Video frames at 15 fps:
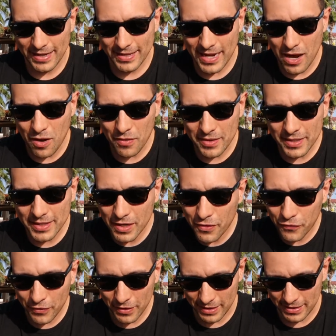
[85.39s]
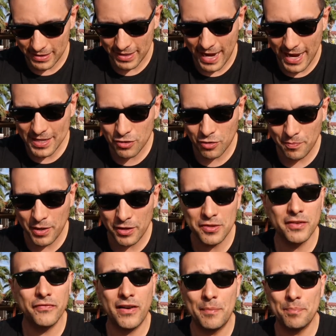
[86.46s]
now the difference as compared
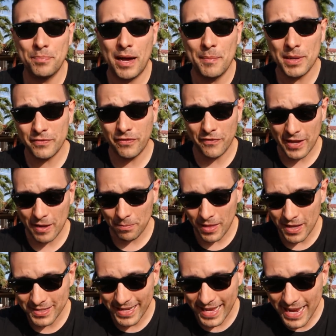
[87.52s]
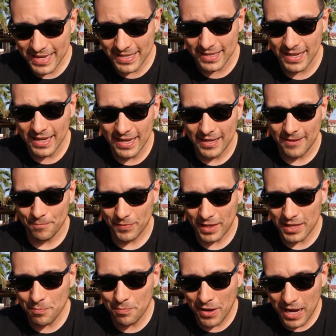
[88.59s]
to the Pimax 5K Plus is
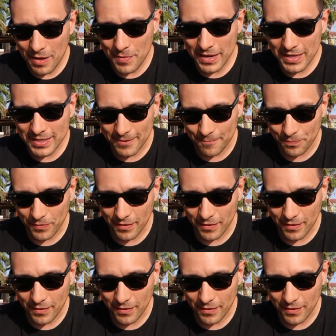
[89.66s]
that the Pimax